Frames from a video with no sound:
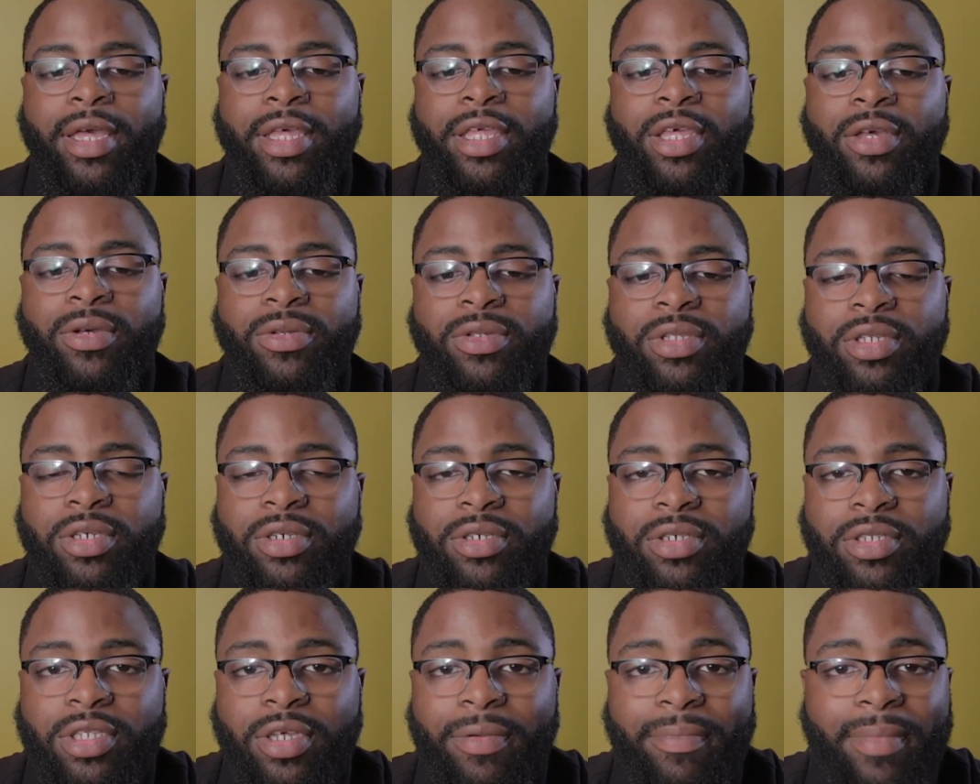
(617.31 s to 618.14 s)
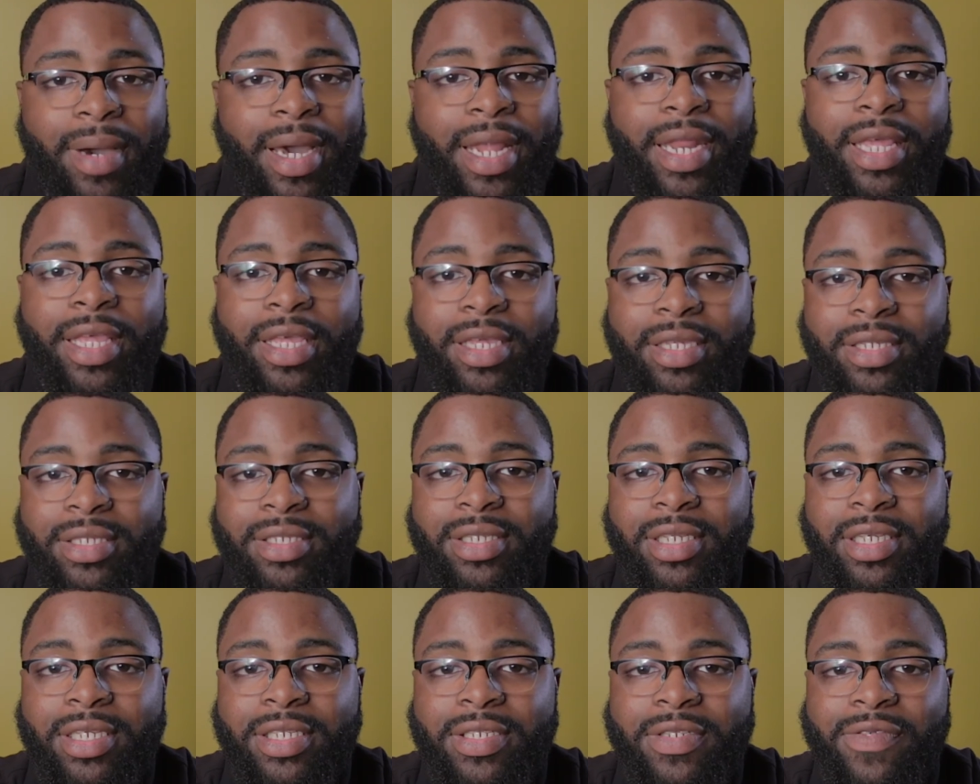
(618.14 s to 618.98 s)
Your money
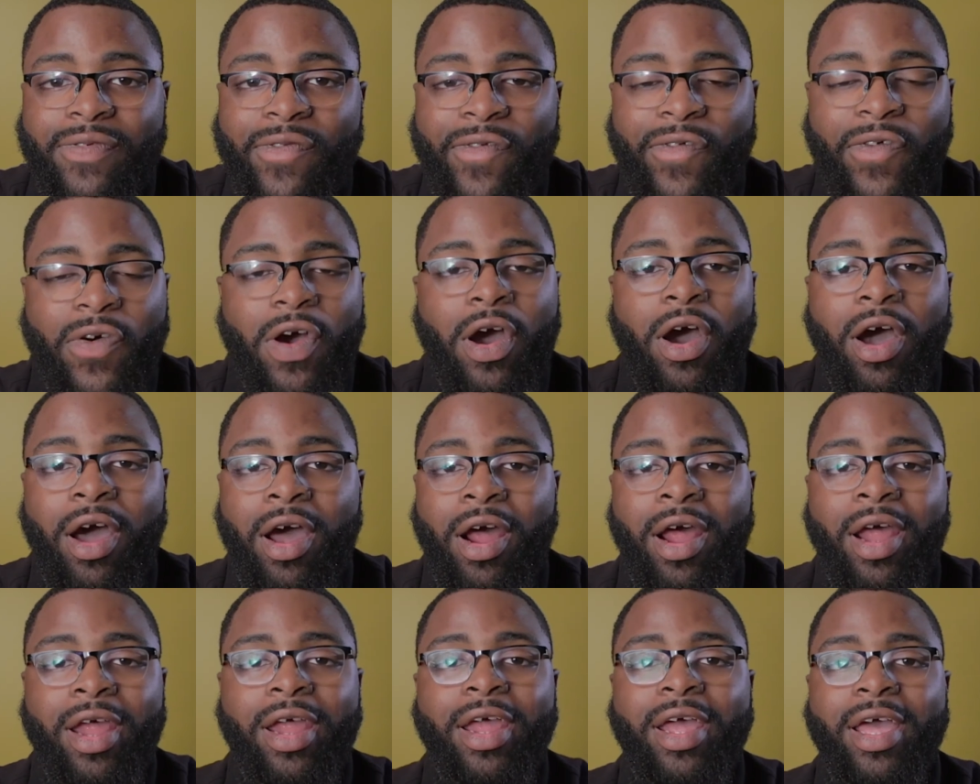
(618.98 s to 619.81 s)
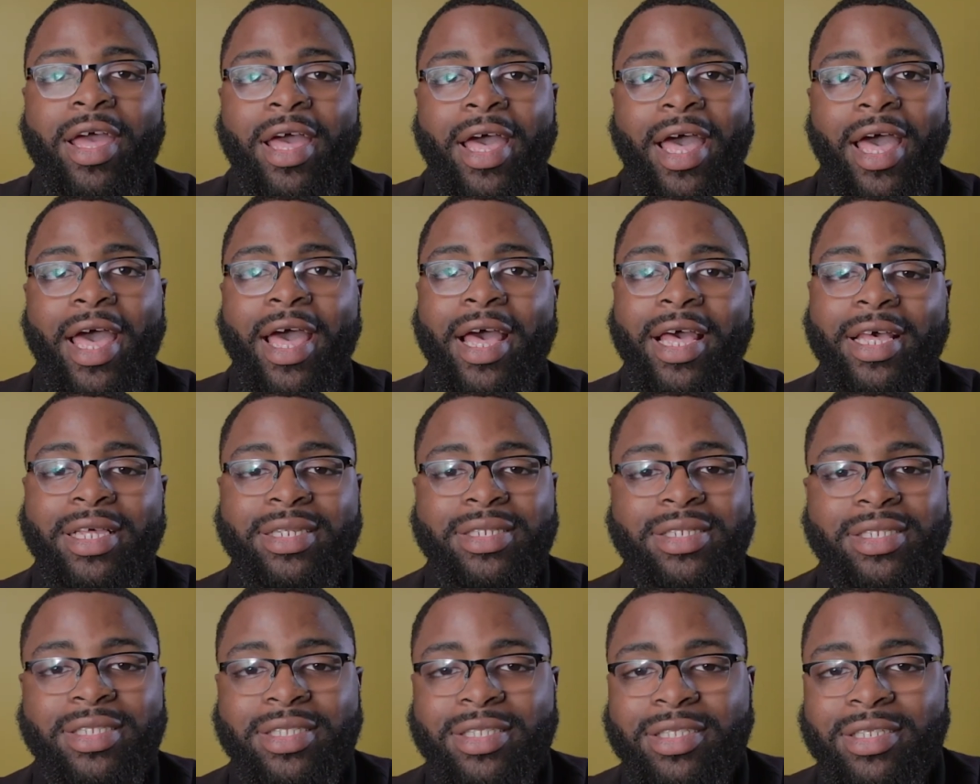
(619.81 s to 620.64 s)
is far
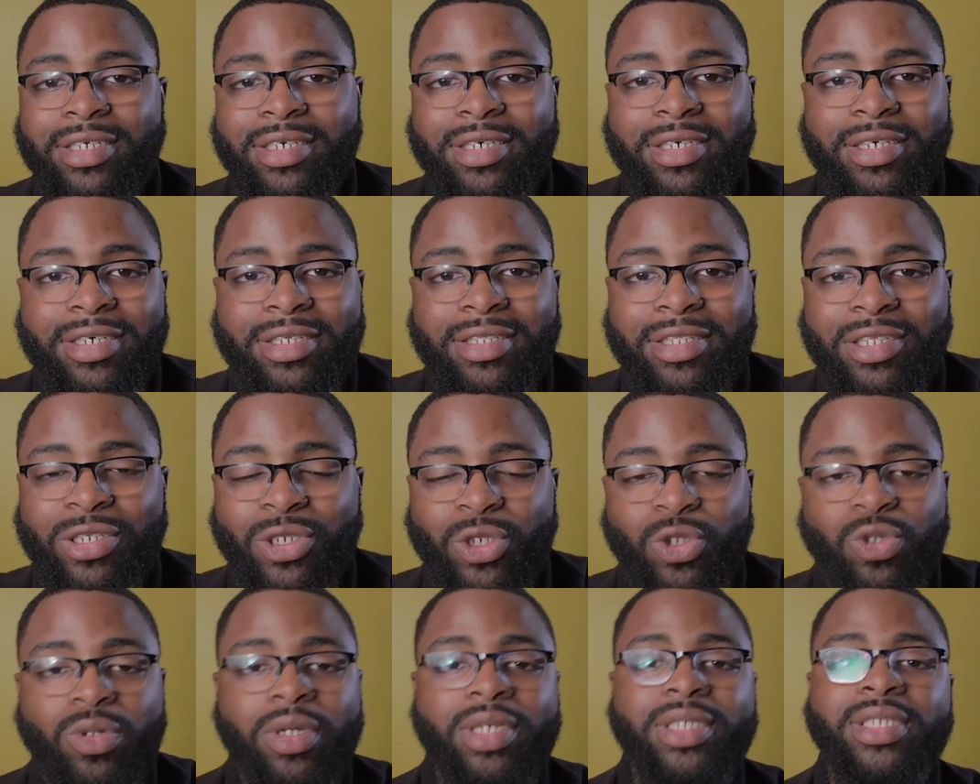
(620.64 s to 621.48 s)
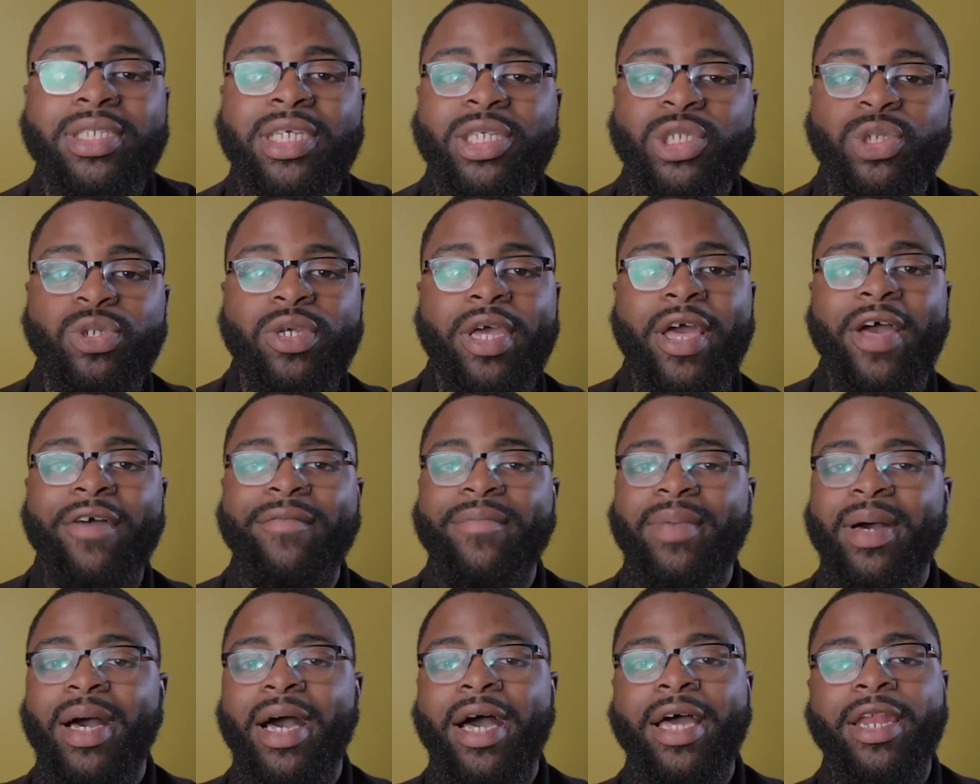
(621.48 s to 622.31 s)
as the trust that you have
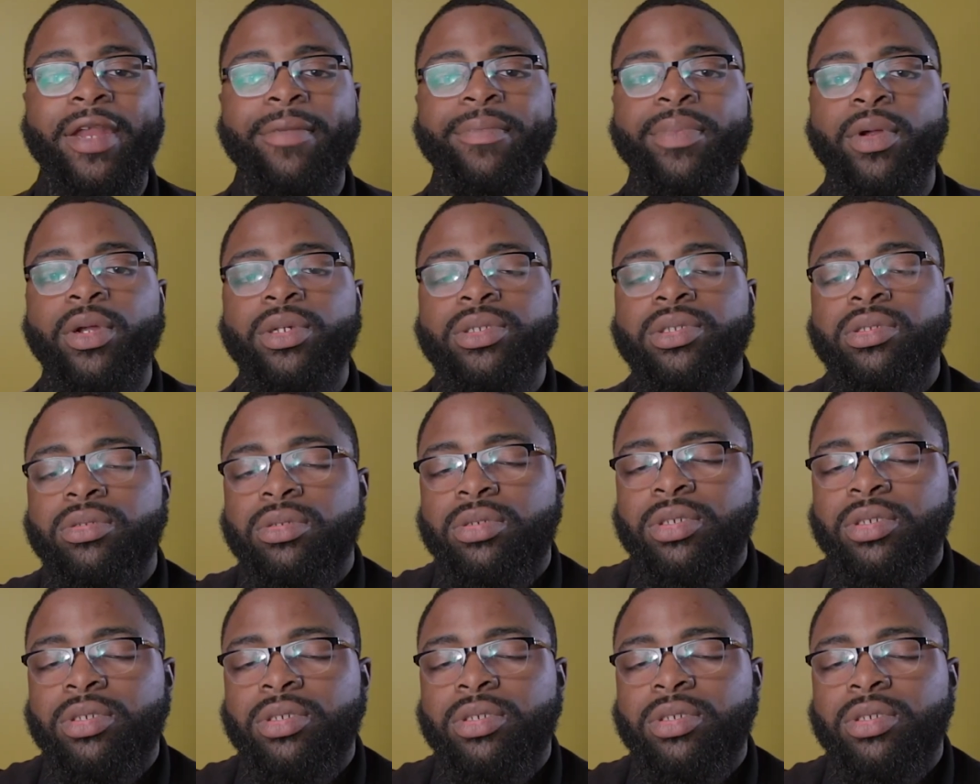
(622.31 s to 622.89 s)
behind the person.